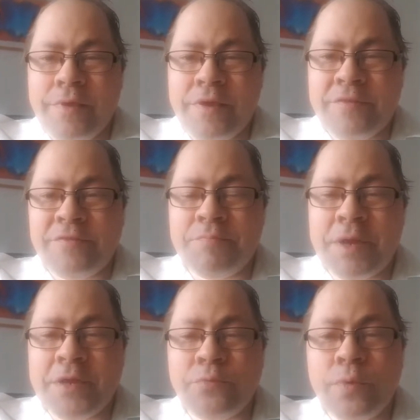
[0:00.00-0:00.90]
Is
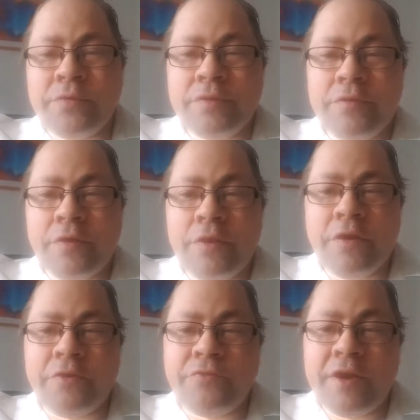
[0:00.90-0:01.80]
my
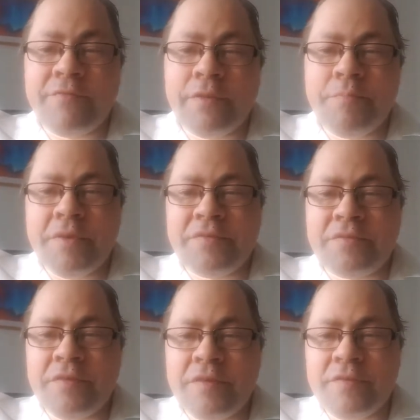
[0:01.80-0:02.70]
$20 travel
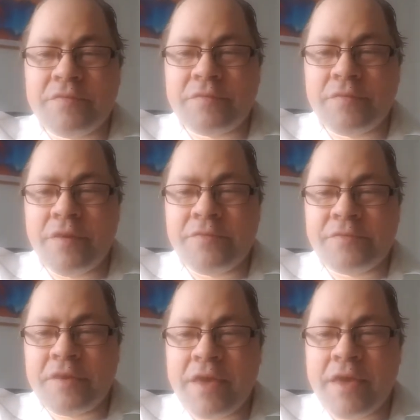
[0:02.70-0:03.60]
business a
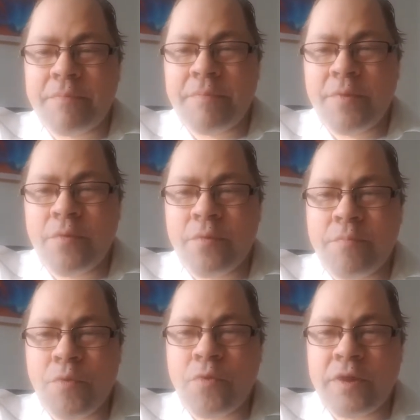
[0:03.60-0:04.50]
scam? Or
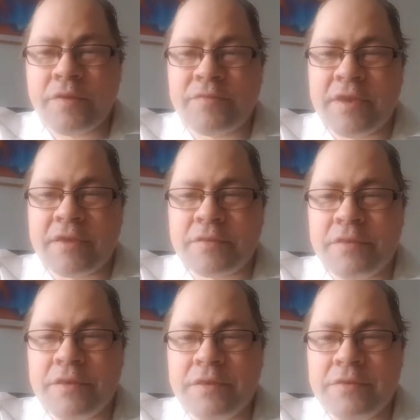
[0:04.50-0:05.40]
more
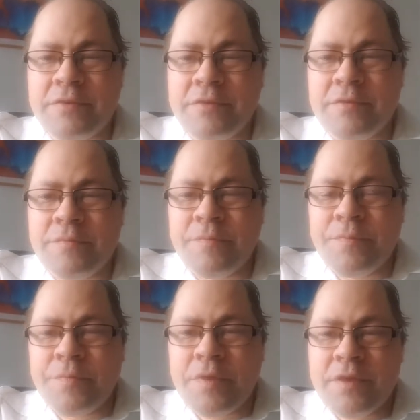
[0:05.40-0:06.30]
exactly,
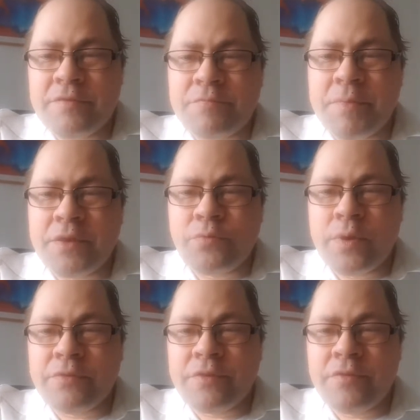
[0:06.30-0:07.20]
is my
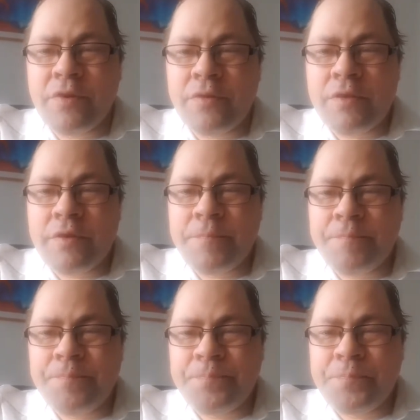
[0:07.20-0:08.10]
$20
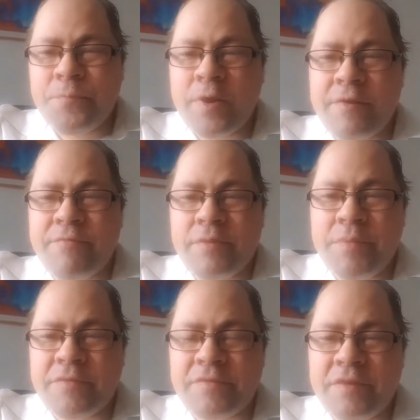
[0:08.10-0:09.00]
travel
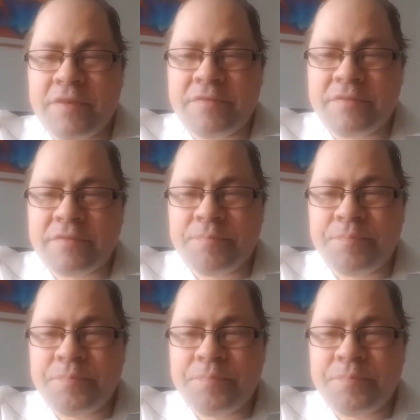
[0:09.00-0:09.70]
business